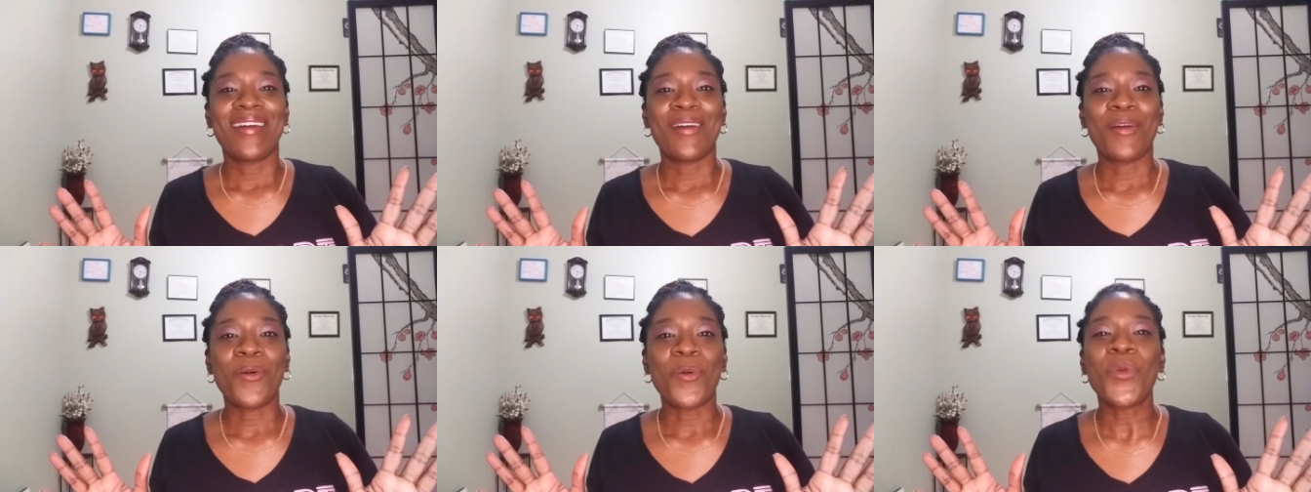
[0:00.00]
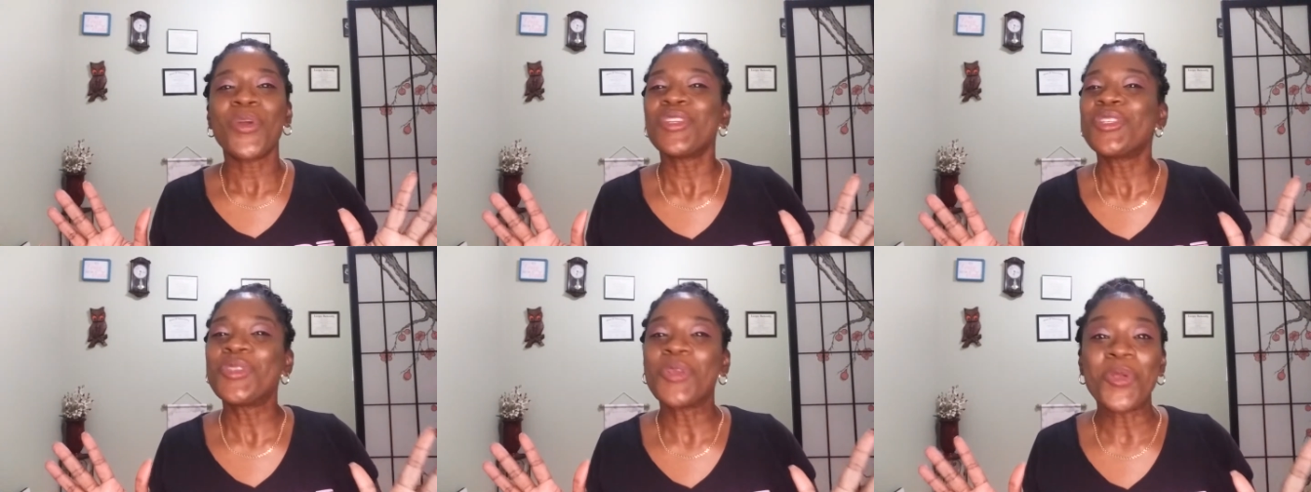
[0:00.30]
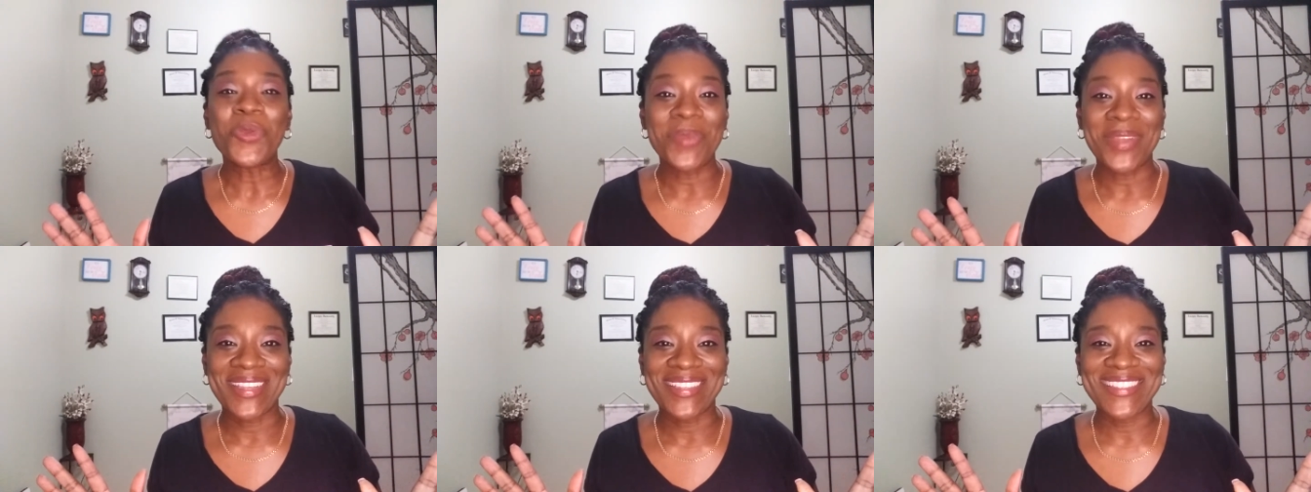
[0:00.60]
We're
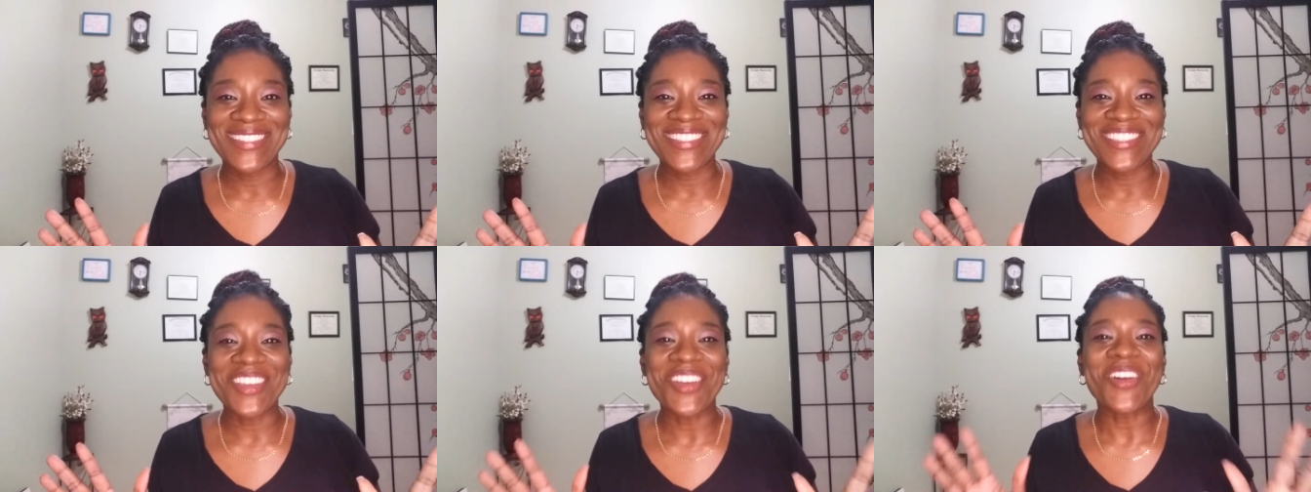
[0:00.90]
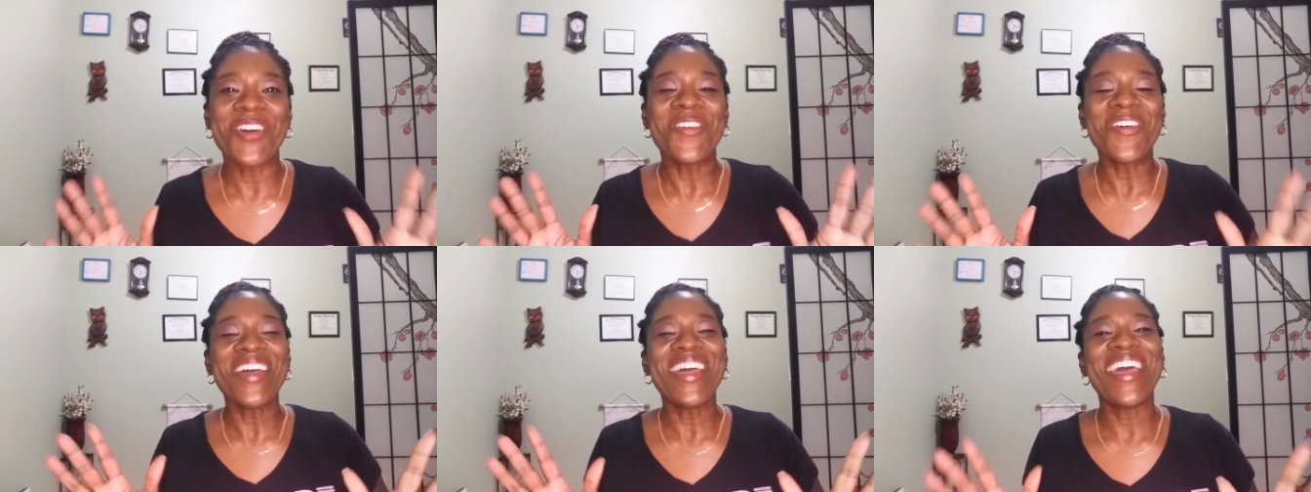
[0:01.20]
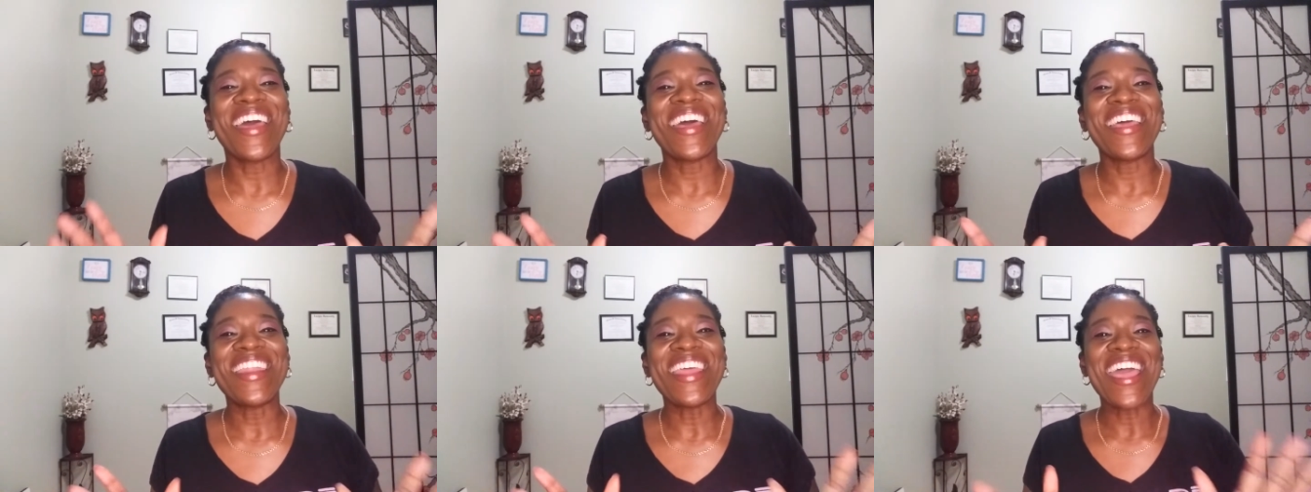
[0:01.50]
soulmates. Go
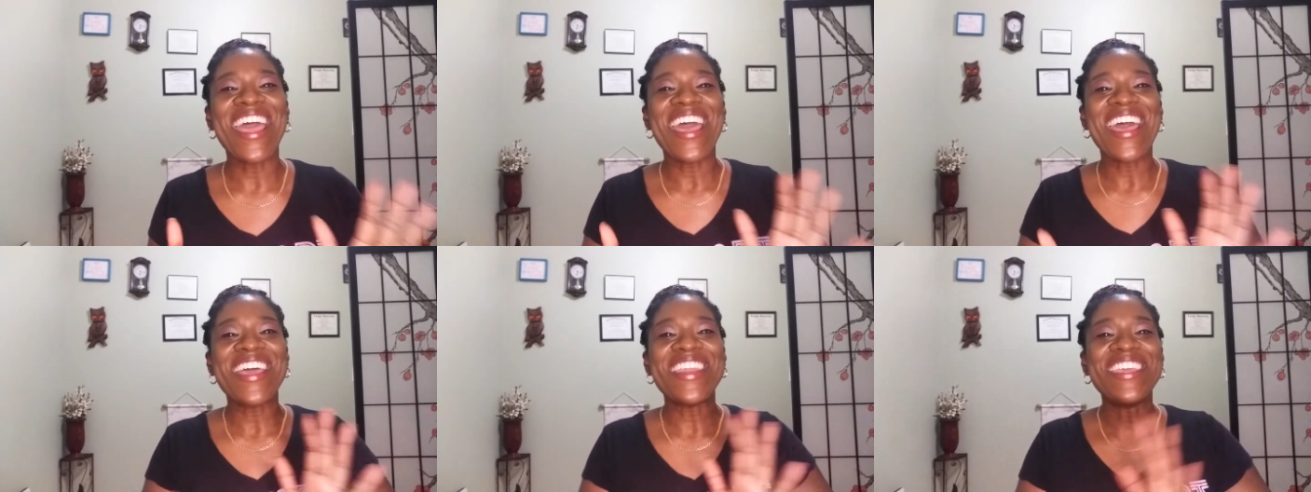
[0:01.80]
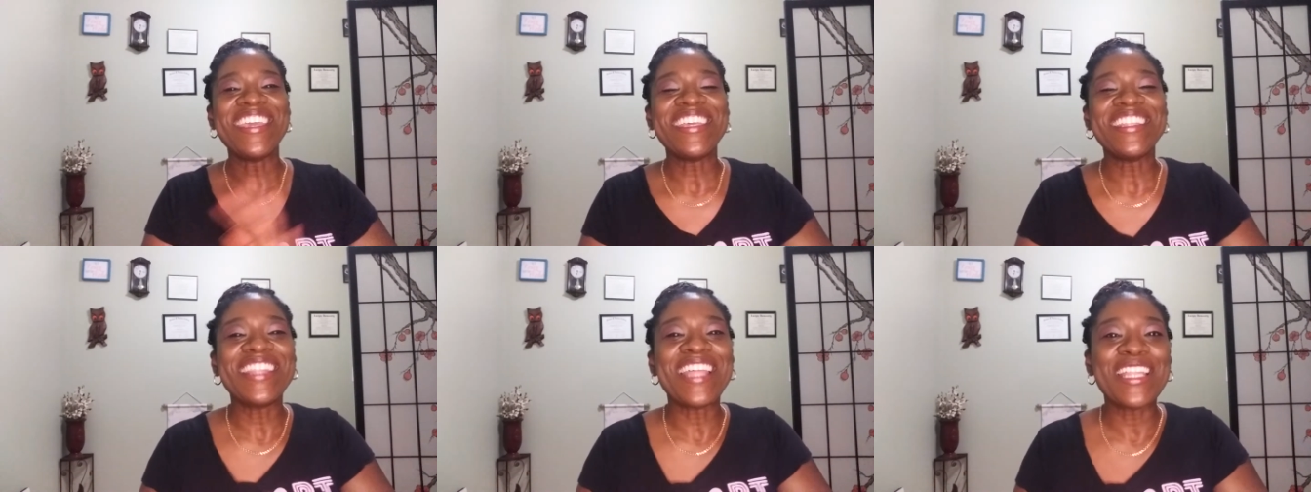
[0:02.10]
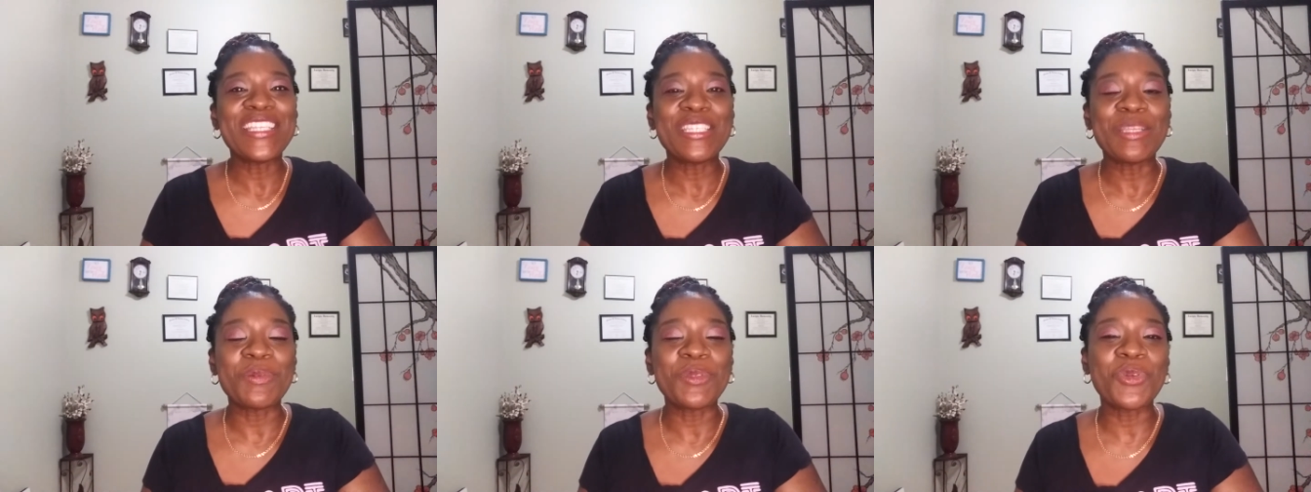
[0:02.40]
ahead and hit
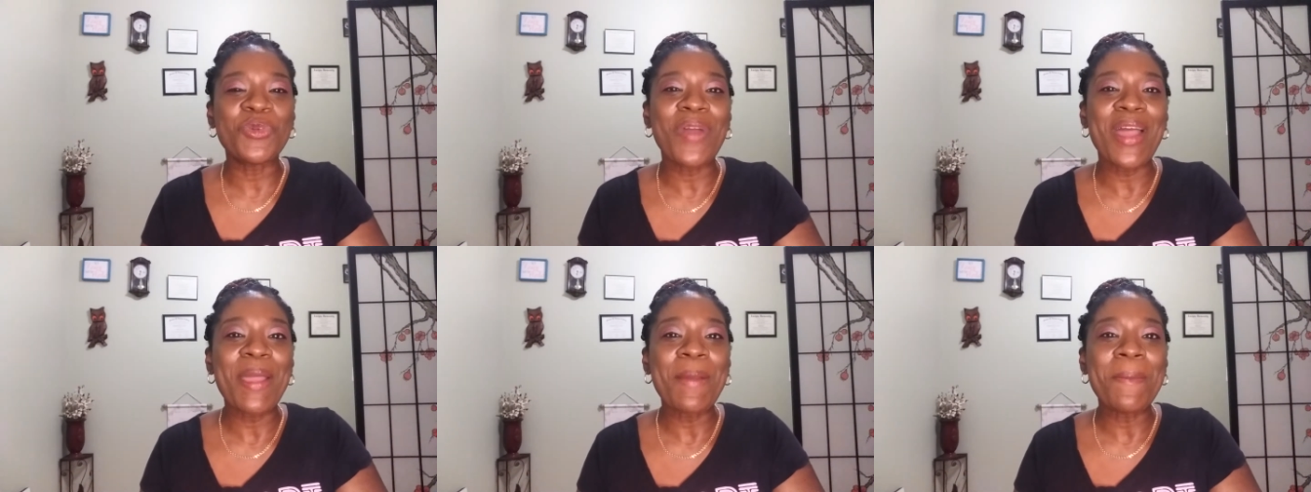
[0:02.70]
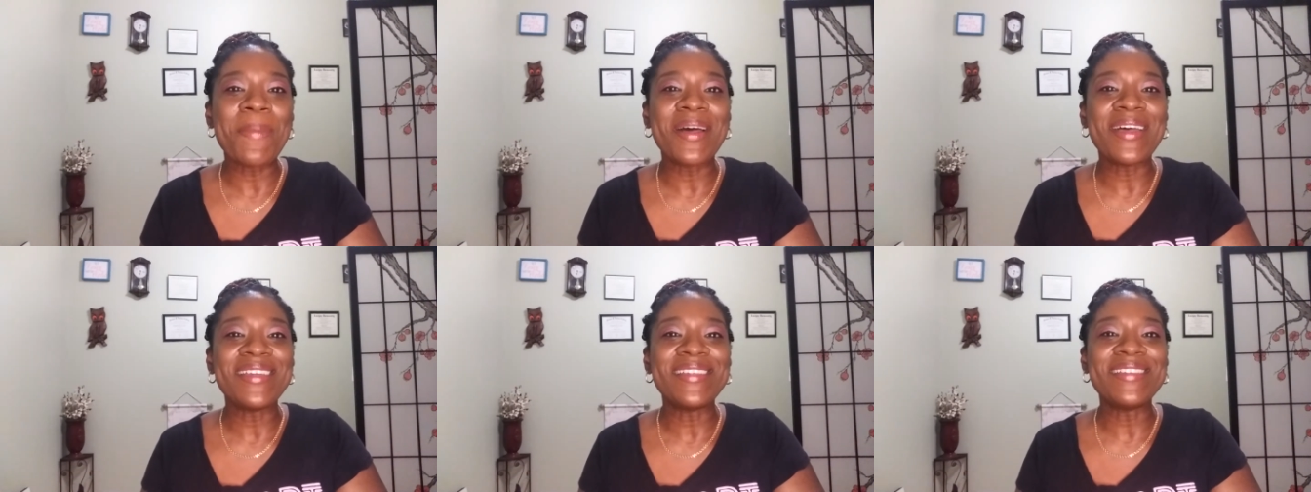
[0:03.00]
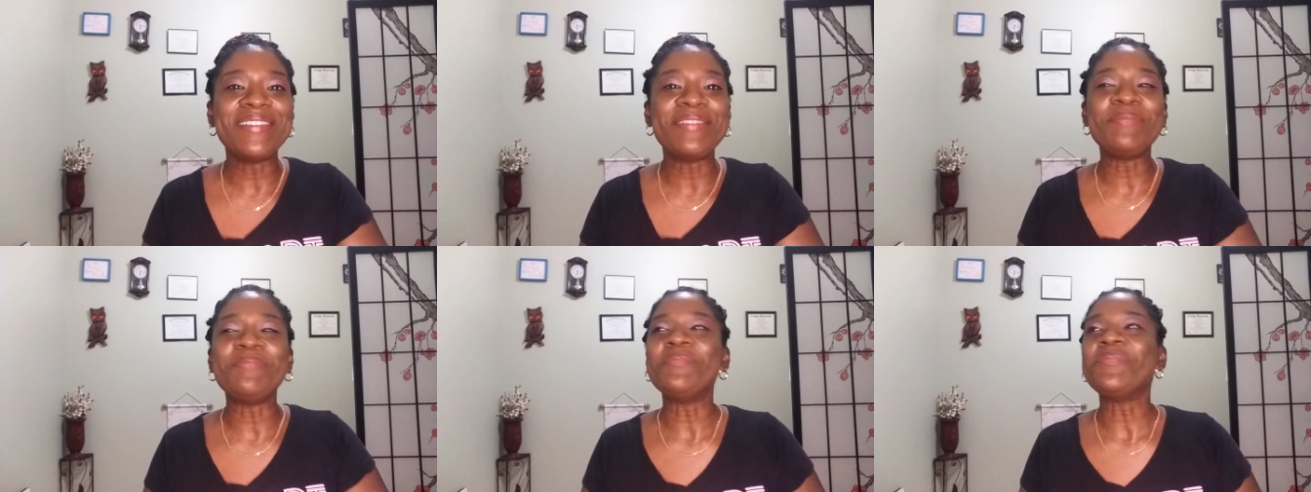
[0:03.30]
that subscribe
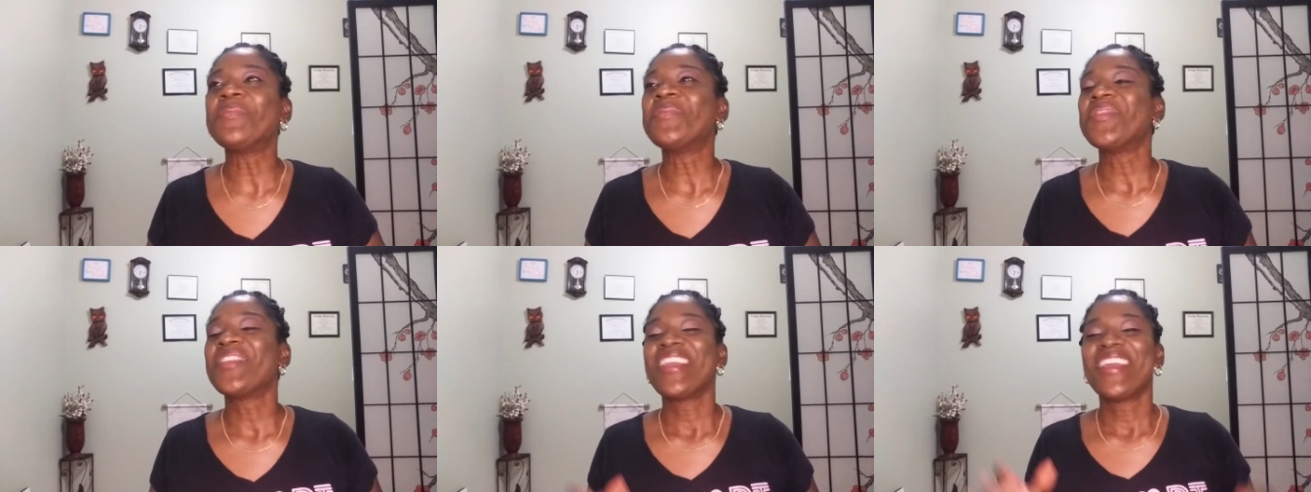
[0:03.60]
button,